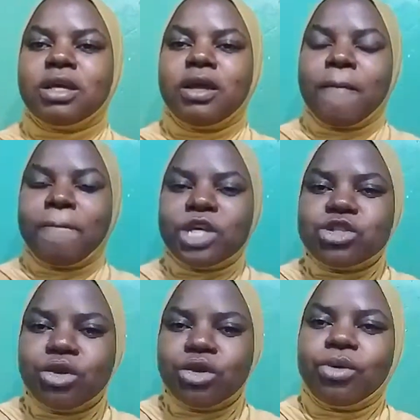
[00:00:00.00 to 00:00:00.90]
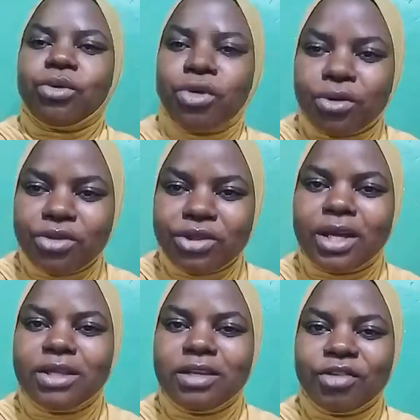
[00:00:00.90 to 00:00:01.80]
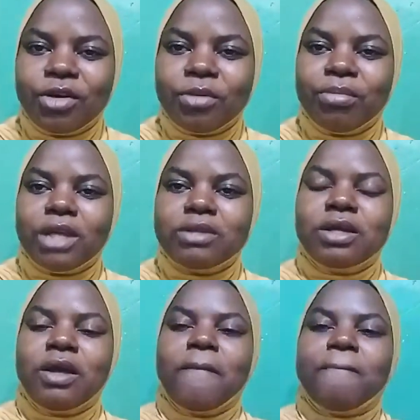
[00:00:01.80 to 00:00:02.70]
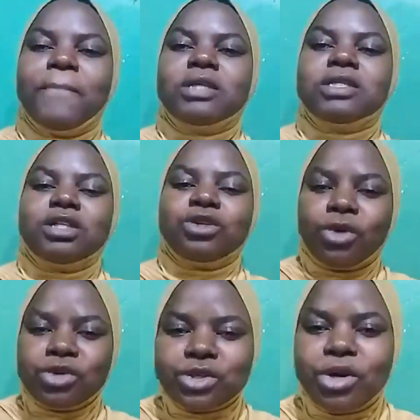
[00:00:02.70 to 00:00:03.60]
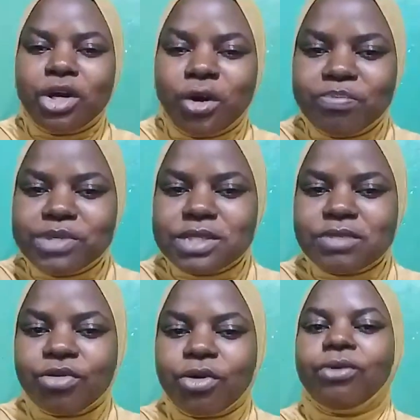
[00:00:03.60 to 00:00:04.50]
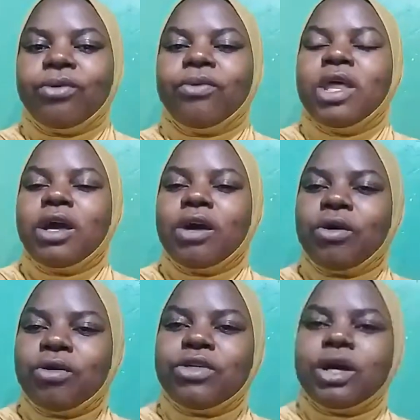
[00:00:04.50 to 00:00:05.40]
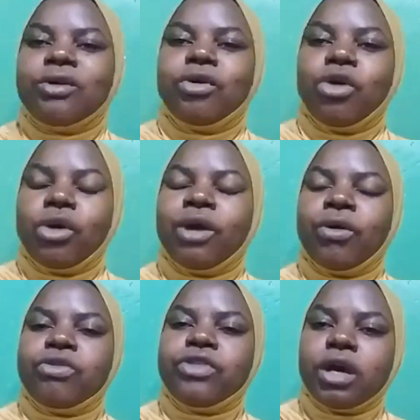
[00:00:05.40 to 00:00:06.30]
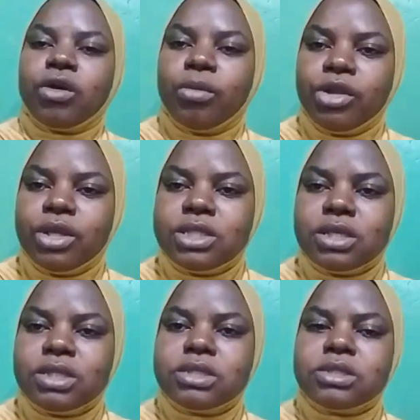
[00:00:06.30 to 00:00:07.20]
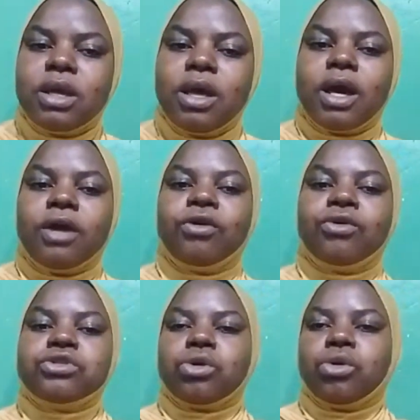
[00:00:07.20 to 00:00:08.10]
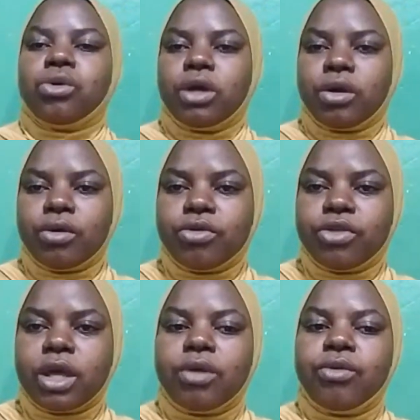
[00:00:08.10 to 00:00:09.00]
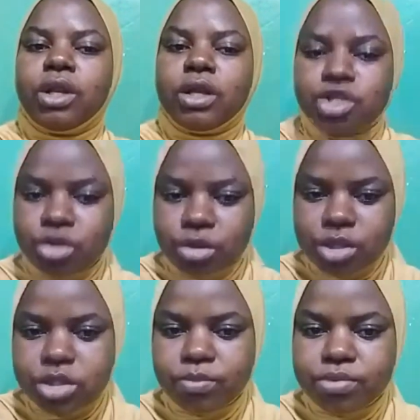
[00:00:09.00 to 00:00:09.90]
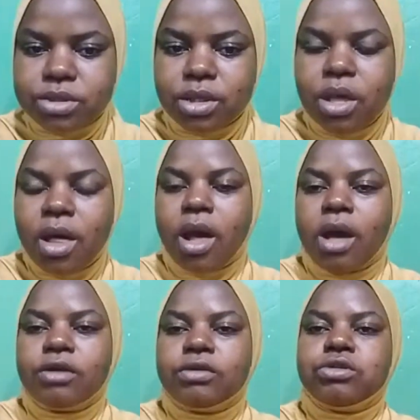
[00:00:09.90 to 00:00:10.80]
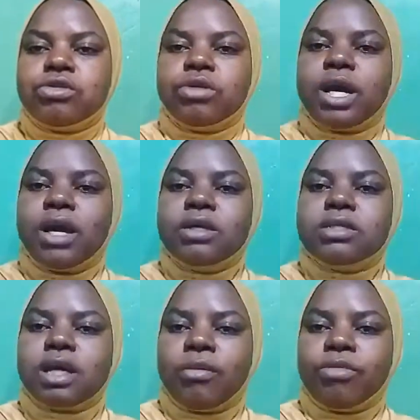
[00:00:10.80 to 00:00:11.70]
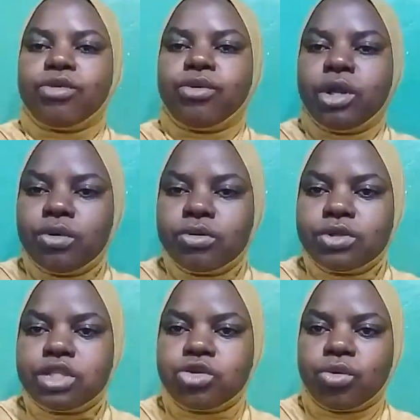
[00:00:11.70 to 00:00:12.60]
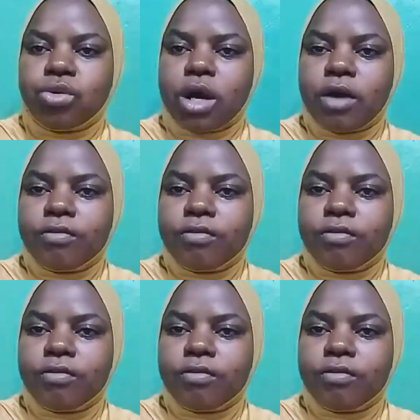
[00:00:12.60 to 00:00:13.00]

personal growth and development, but it also helps for healthier communities and also healthier relationships. Tonight, I'm thrilled to have